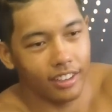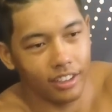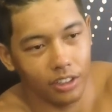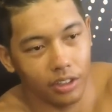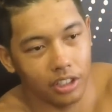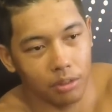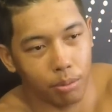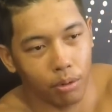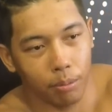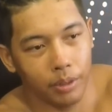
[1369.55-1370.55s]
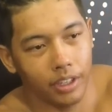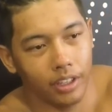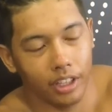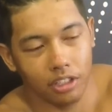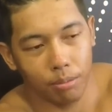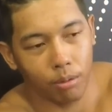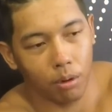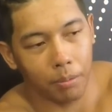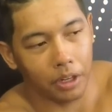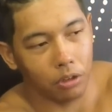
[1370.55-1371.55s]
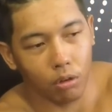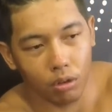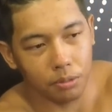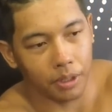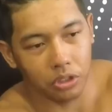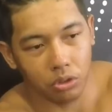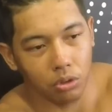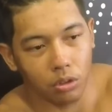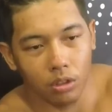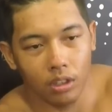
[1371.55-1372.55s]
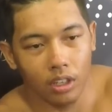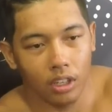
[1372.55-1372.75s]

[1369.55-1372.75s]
You know, they support me, they support my goals, my school.